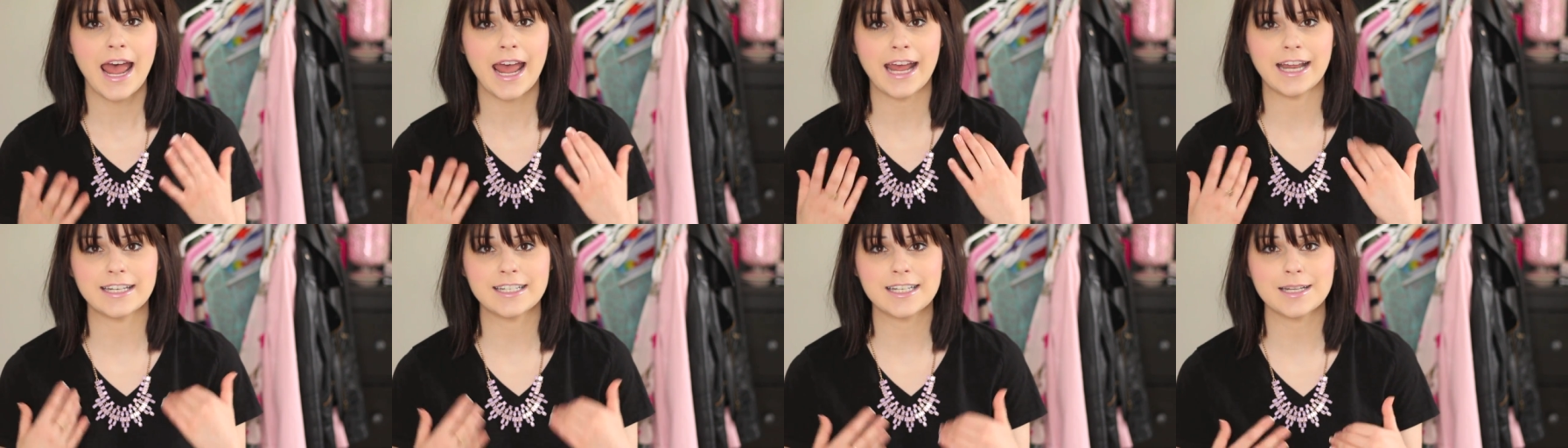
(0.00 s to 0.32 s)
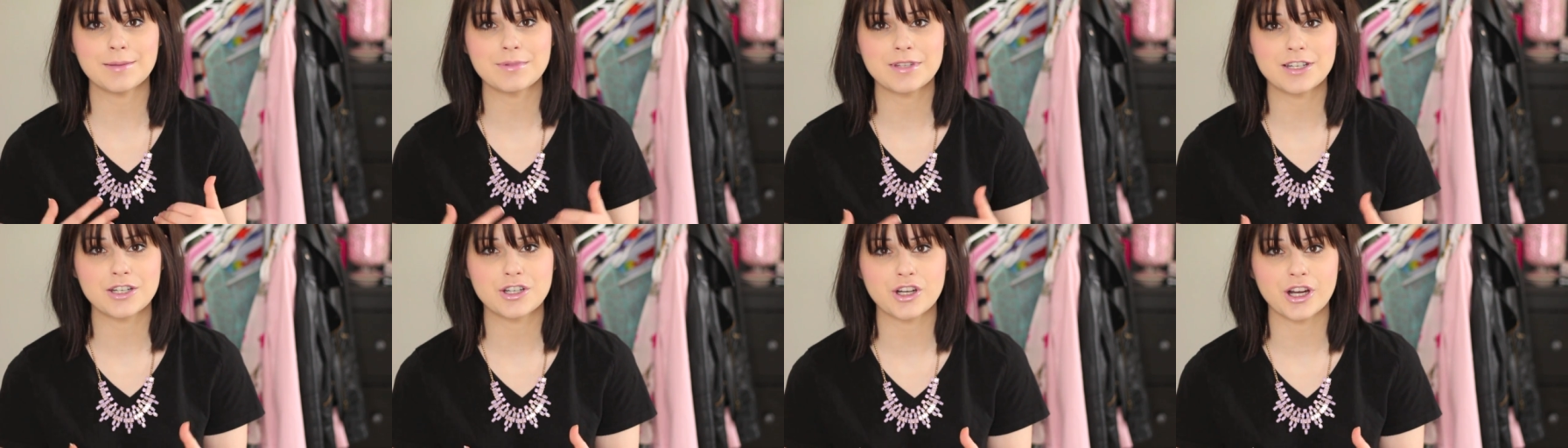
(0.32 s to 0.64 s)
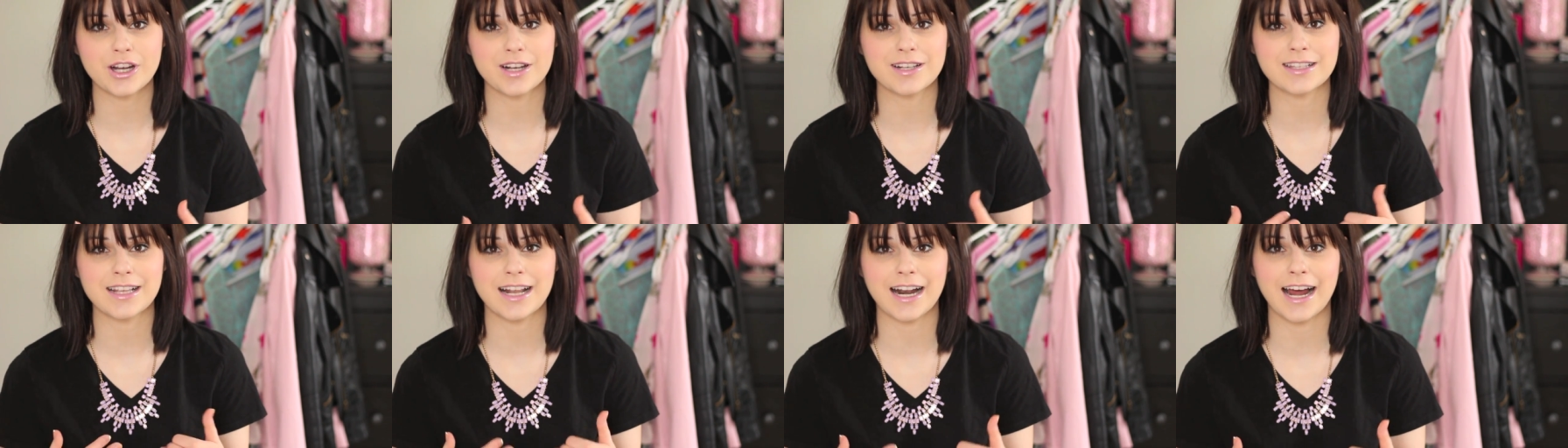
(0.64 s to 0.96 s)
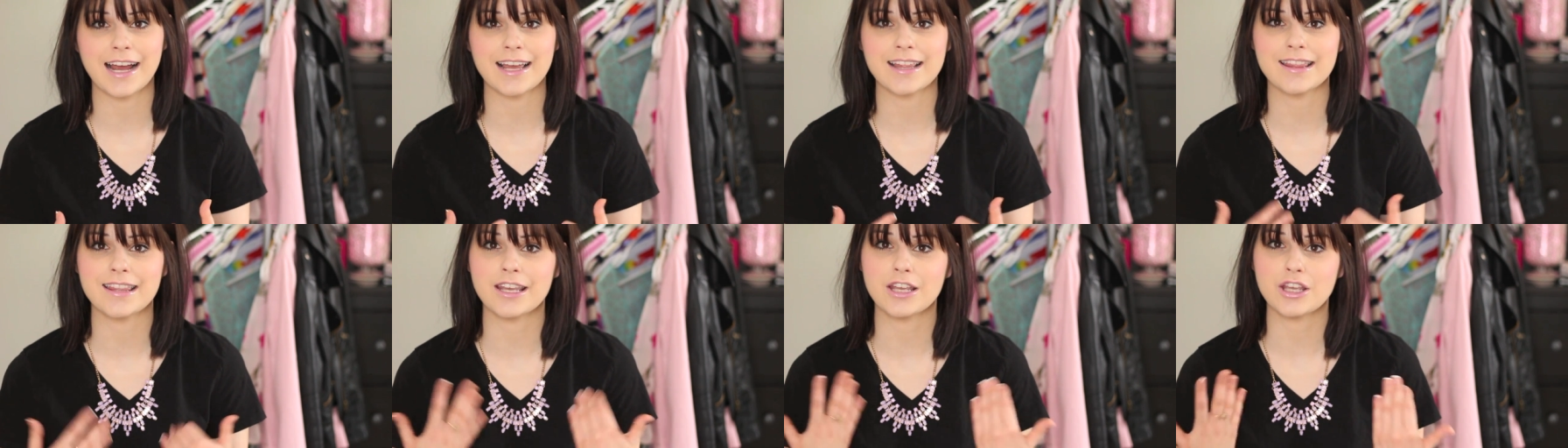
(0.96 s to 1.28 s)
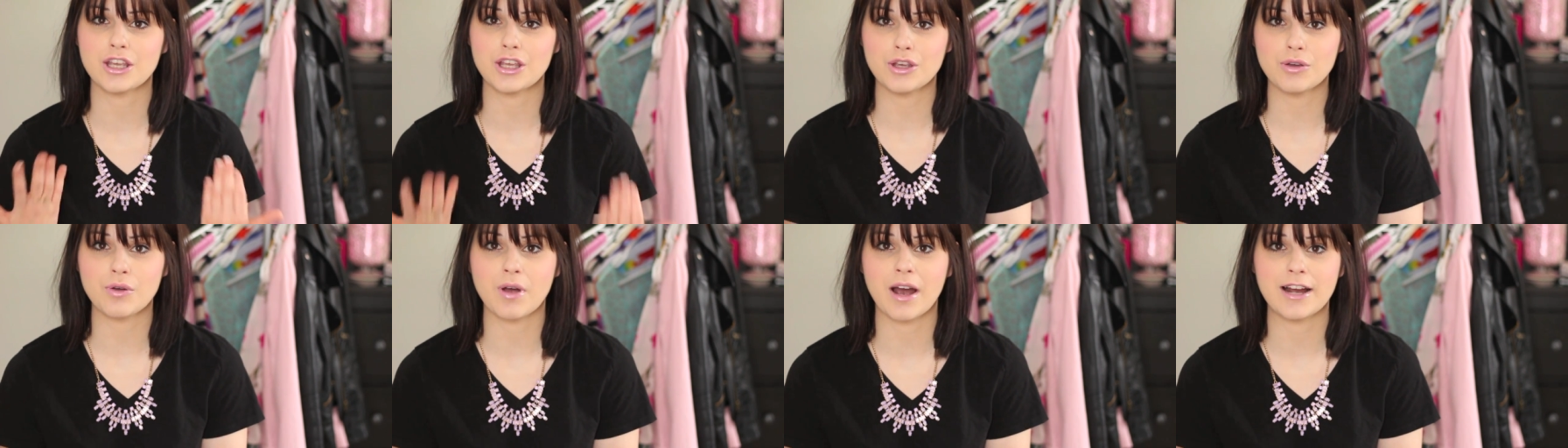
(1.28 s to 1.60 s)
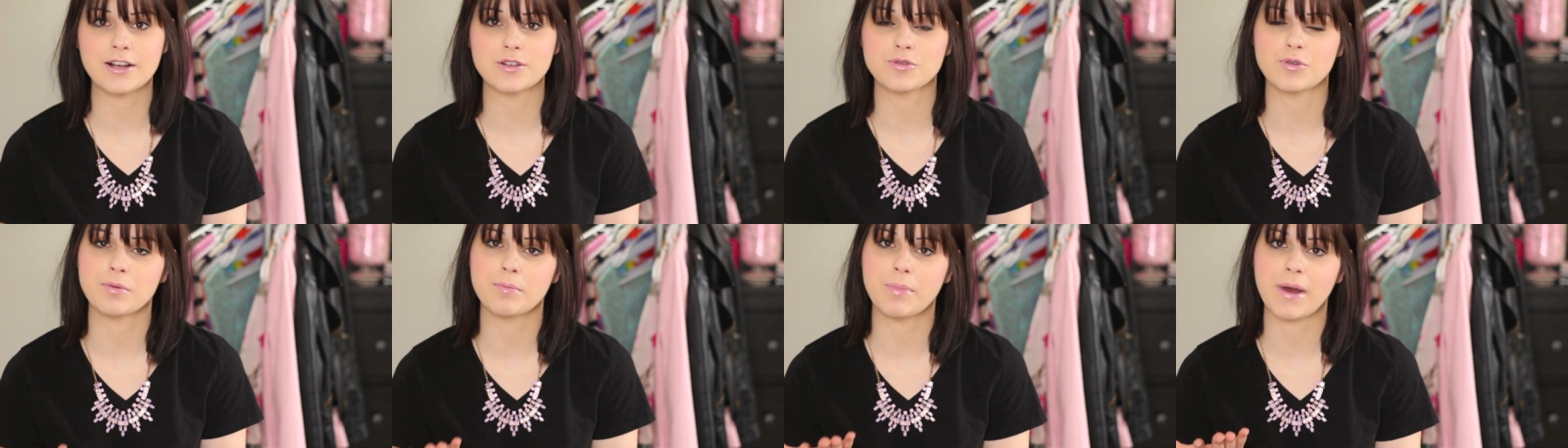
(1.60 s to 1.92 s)
and tips and tricks that I think you
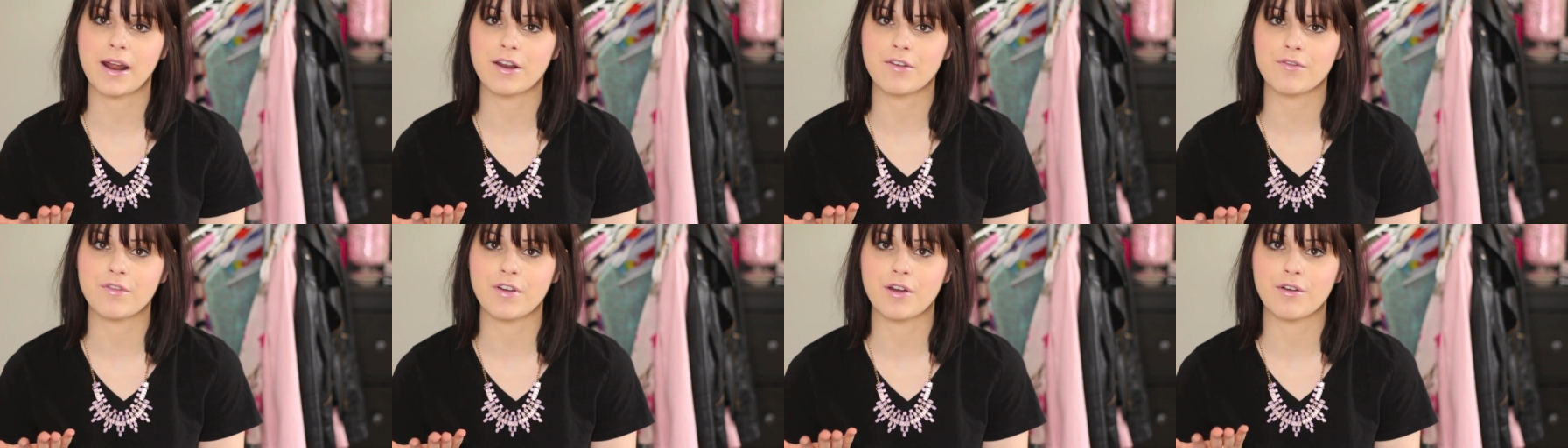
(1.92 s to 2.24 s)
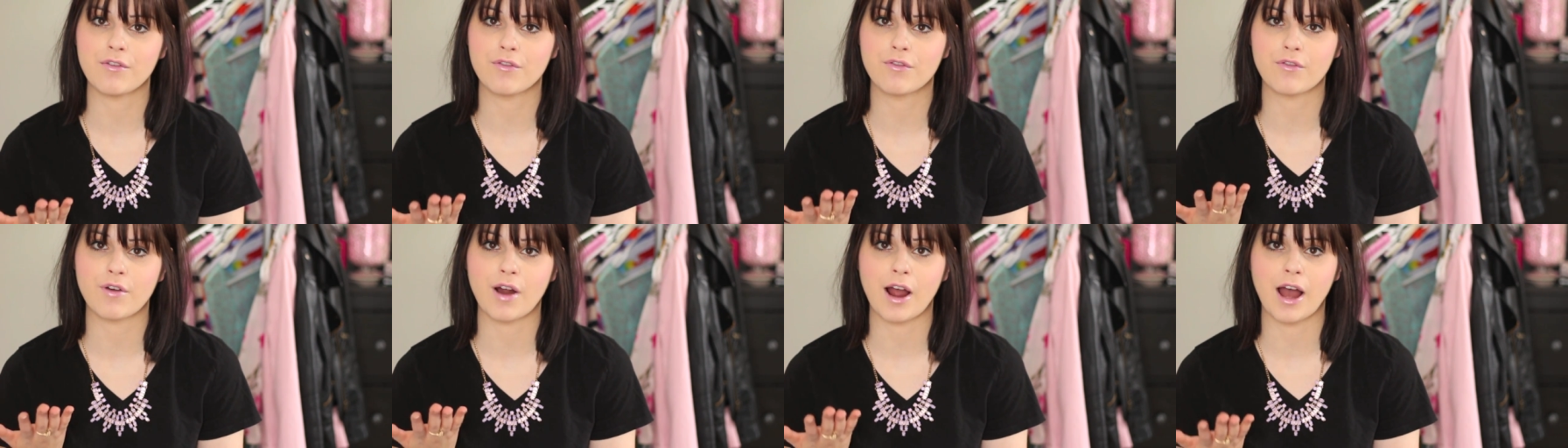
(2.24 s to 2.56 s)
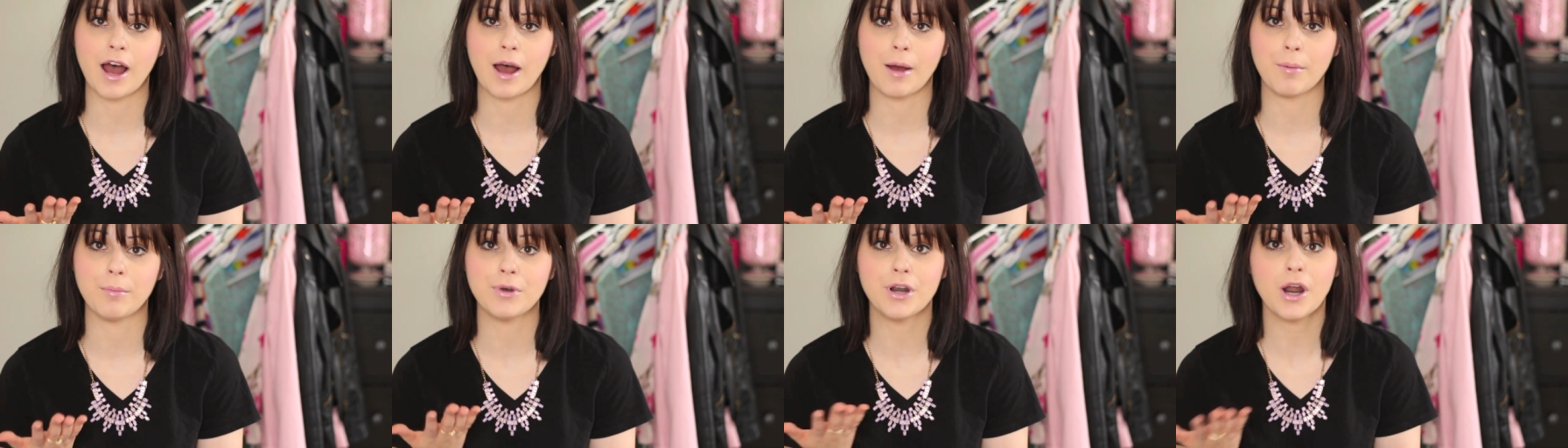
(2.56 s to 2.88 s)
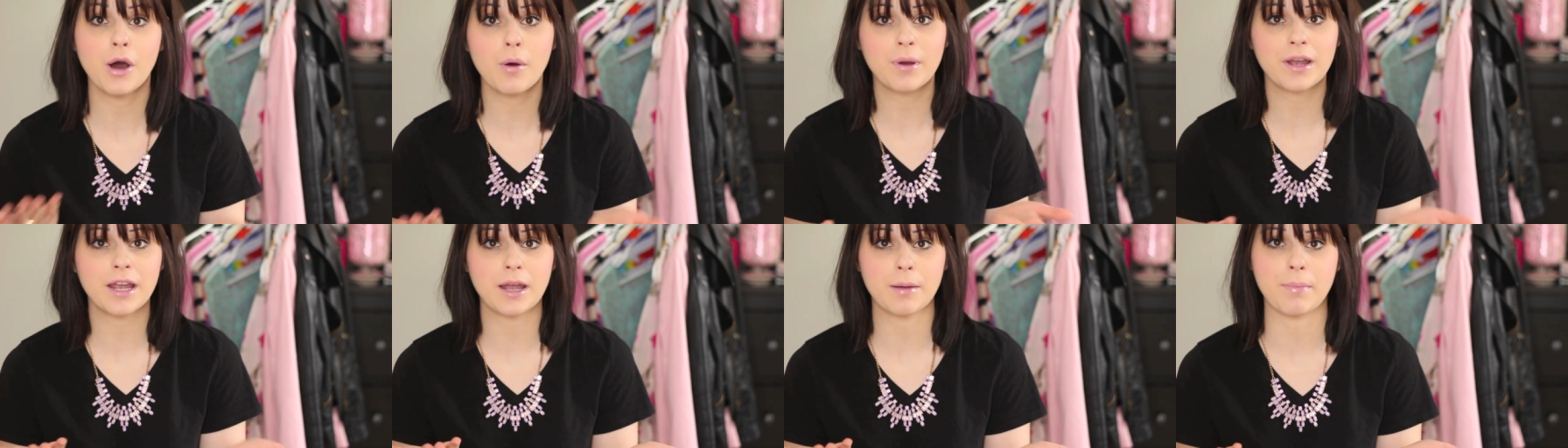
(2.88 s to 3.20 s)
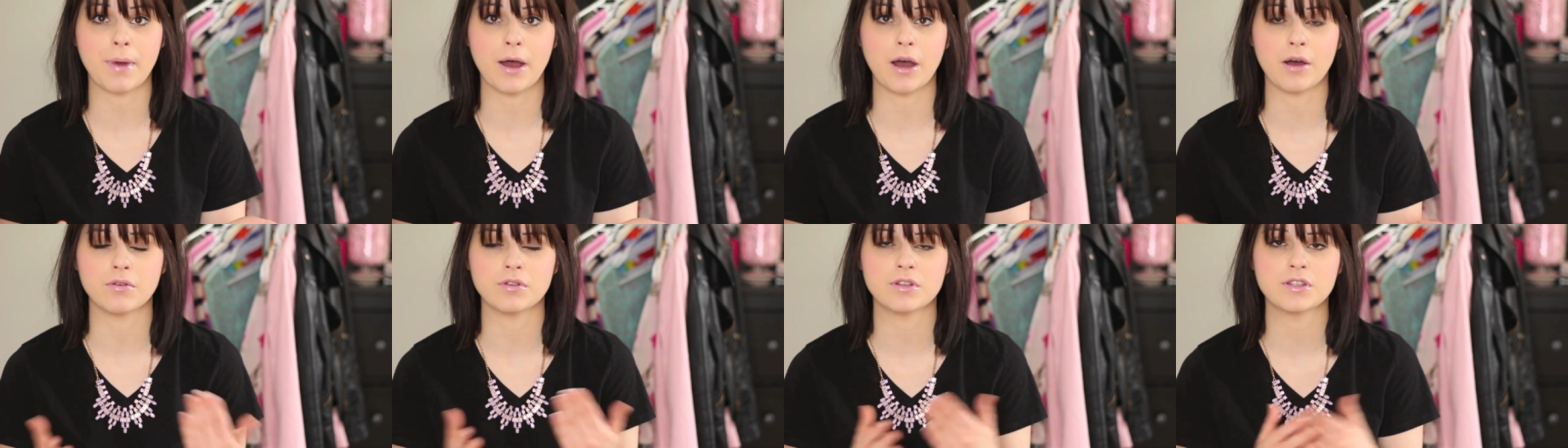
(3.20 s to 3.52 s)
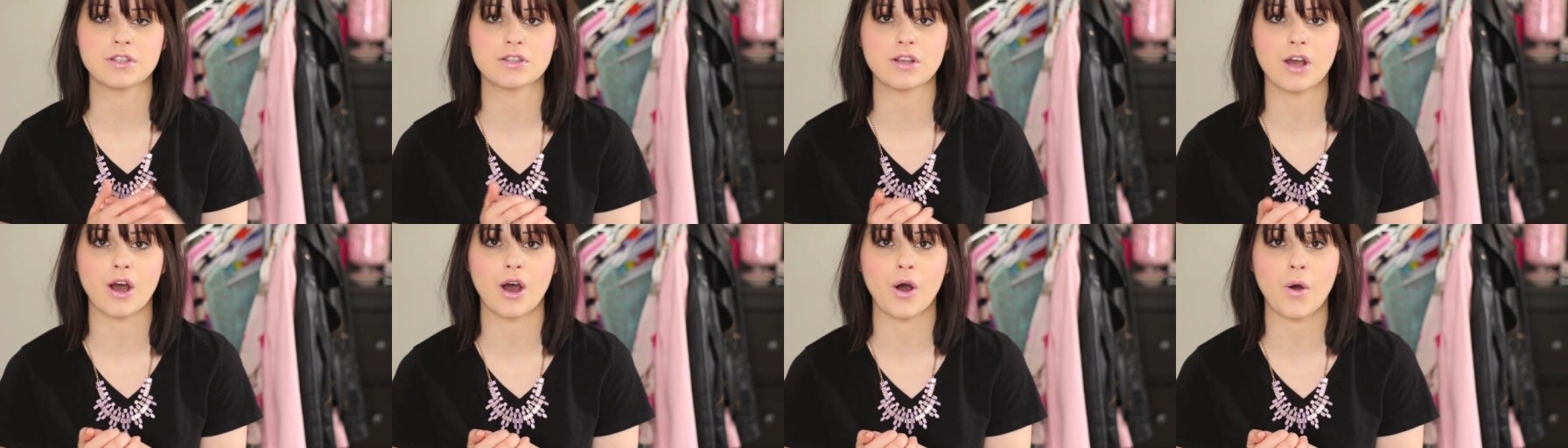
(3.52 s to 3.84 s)
guys would benefit from knowing about
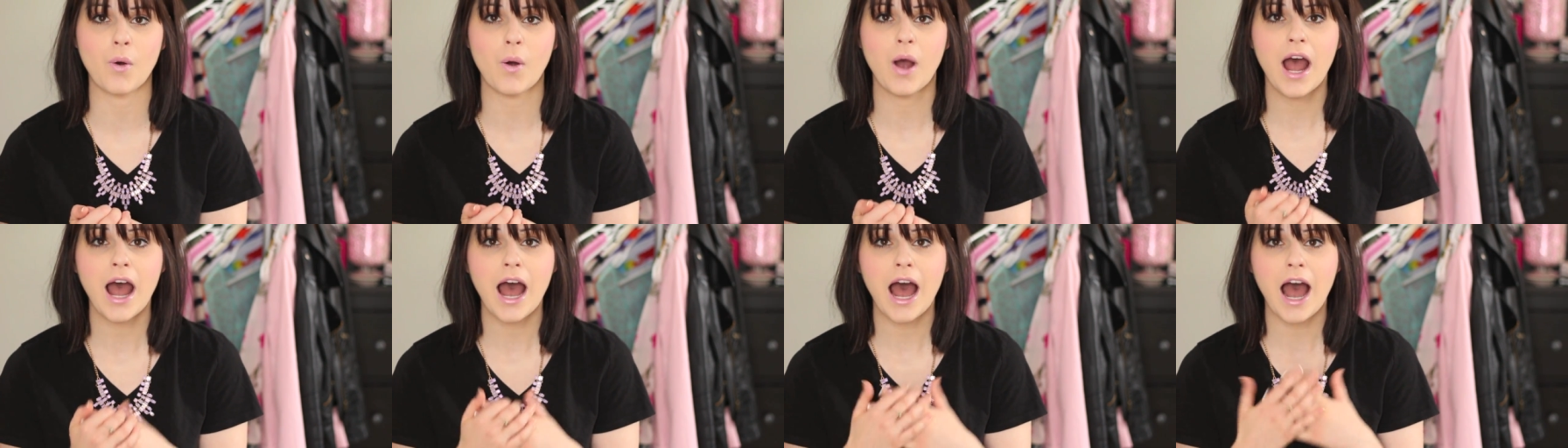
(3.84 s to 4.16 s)
so